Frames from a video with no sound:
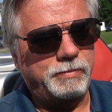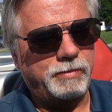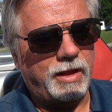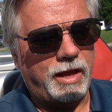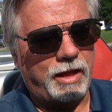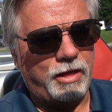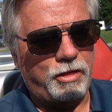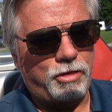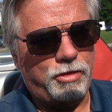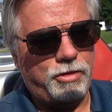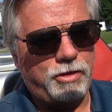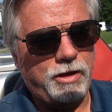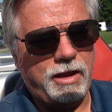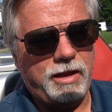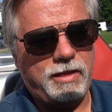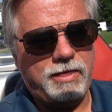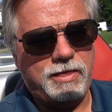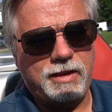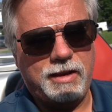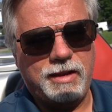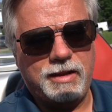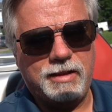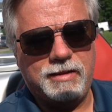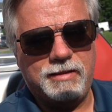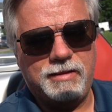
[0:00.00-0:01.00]
I think
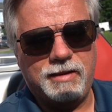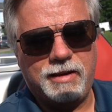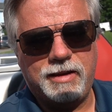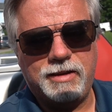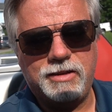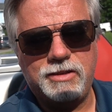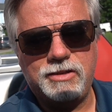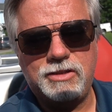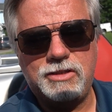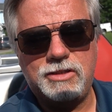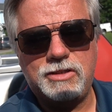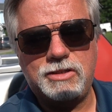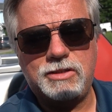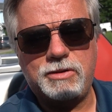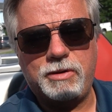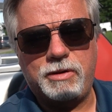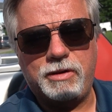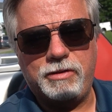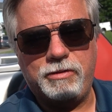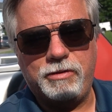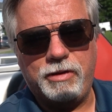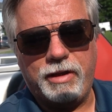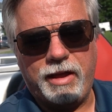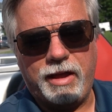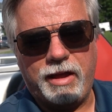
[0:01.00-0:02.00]
that it does
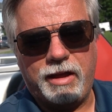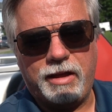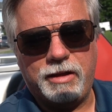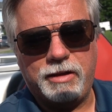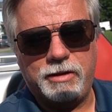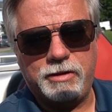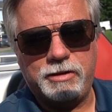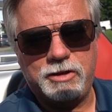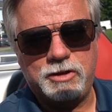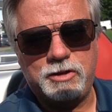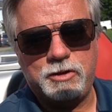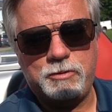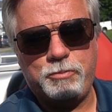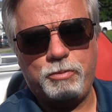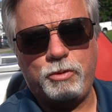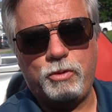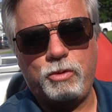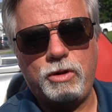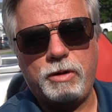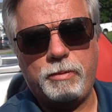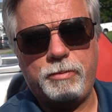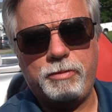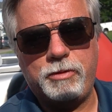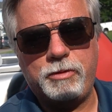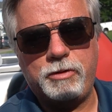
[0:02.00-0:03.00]

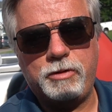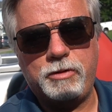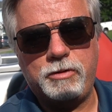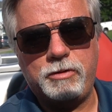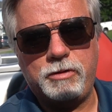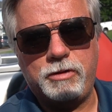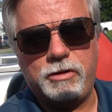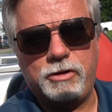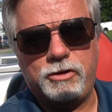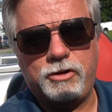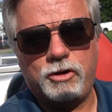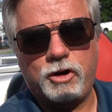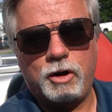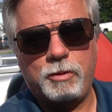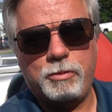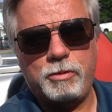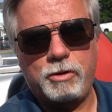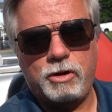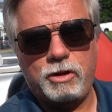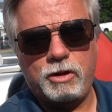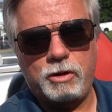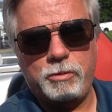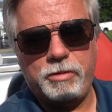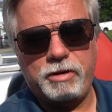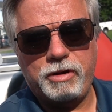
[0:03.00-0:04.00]
spool up the turbo
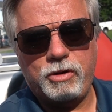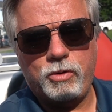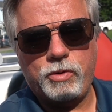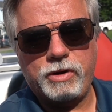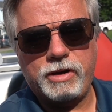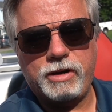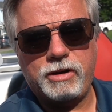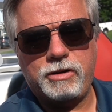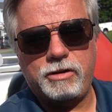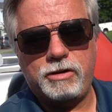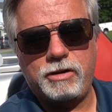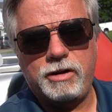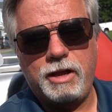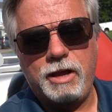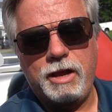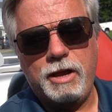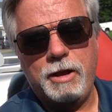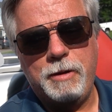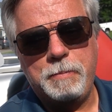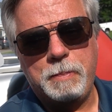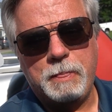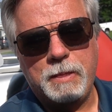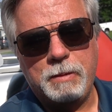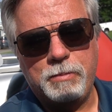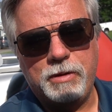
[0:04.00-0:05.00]
a little bit quicker,
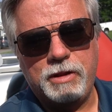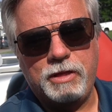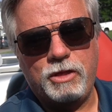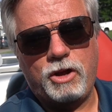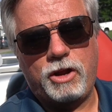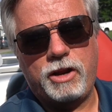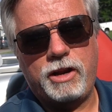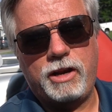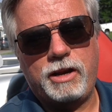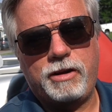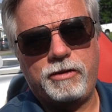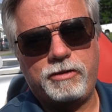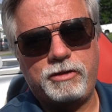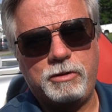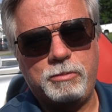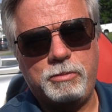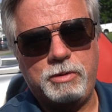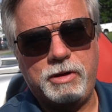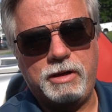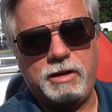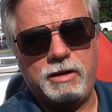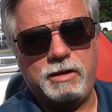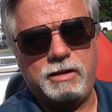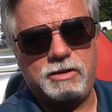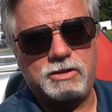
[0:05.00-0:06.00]
but not enough to
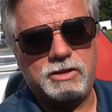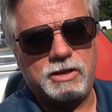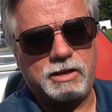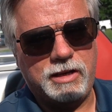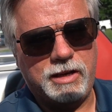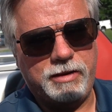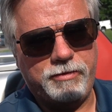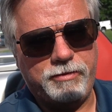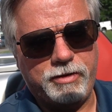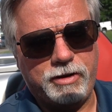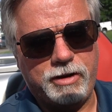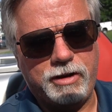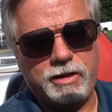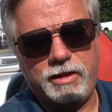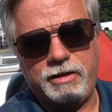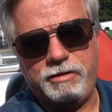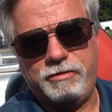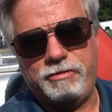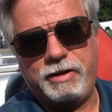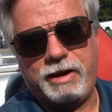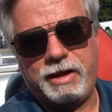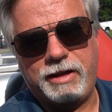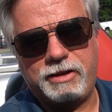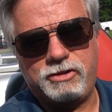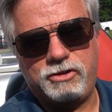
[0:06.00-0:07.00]
be significantly
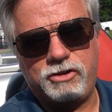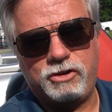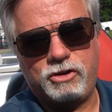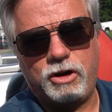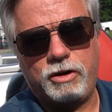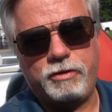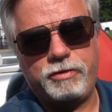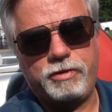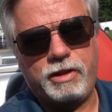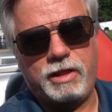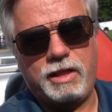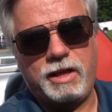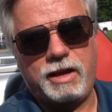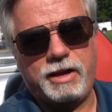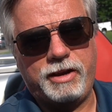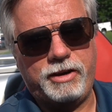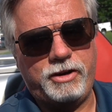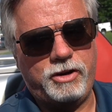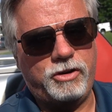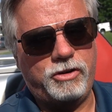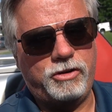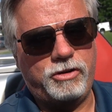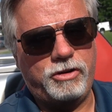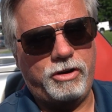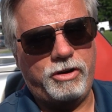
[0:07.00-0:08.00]
faster off the line
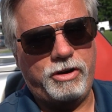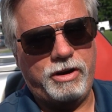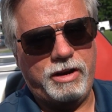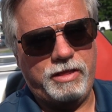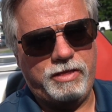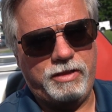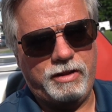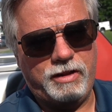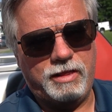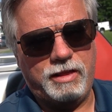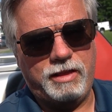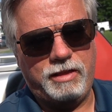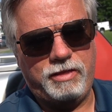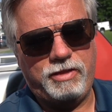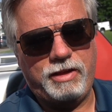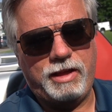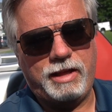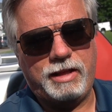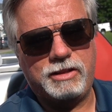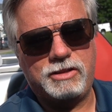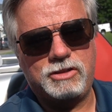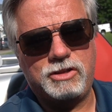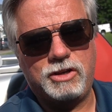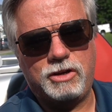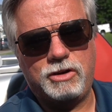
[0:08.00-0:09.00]
or anything like
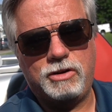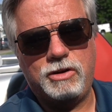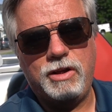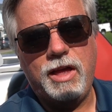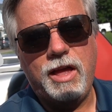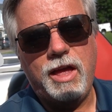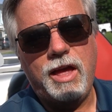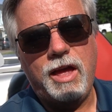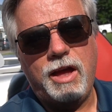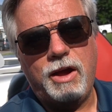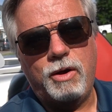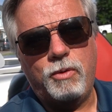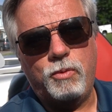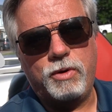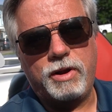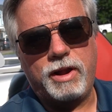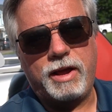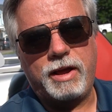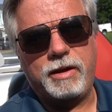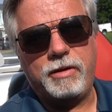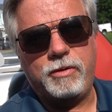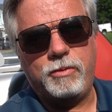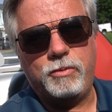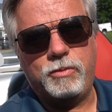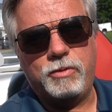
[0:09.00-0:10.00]
that. So when
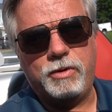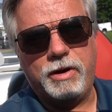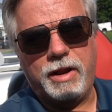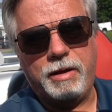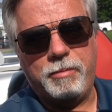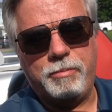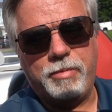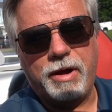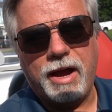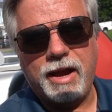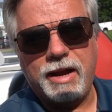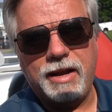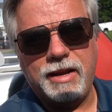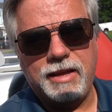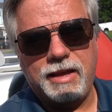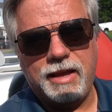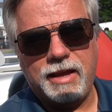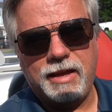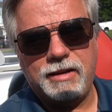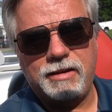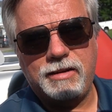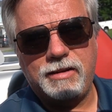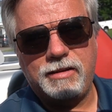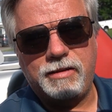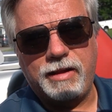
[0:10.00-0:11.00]
I buy it
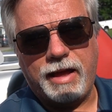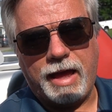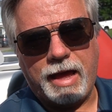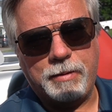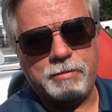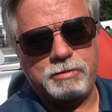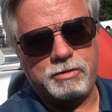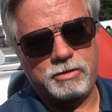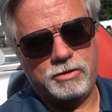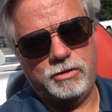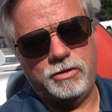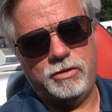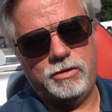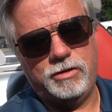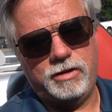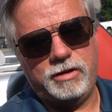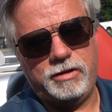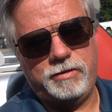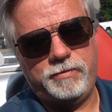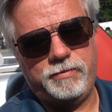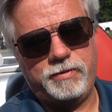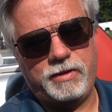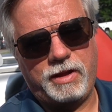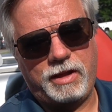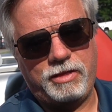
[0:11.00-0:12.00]
again, absolutely.
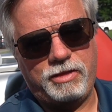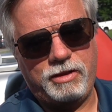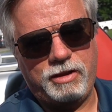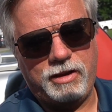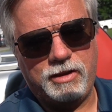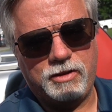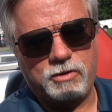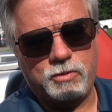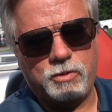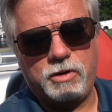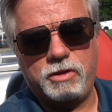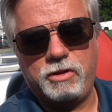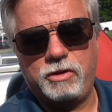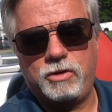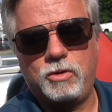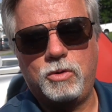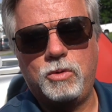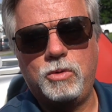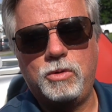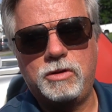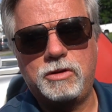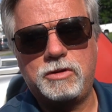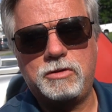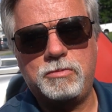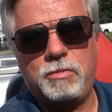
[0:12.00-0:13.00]
I think it's one of the
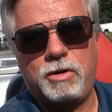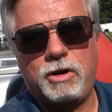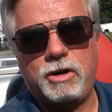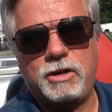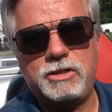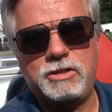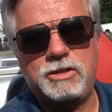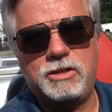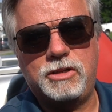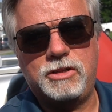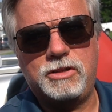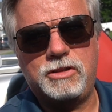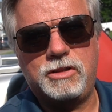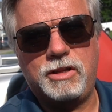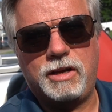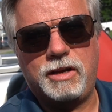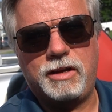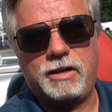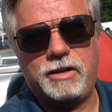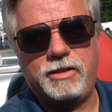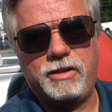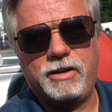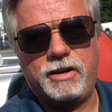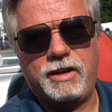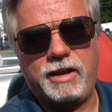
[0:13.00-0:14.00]
coolest mods
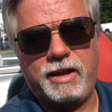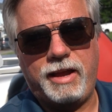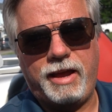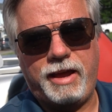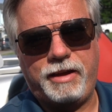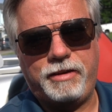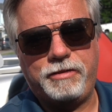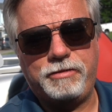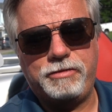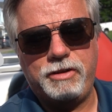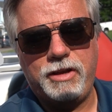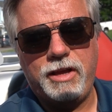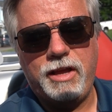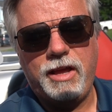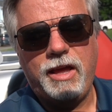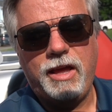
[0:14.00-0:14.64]
that I have.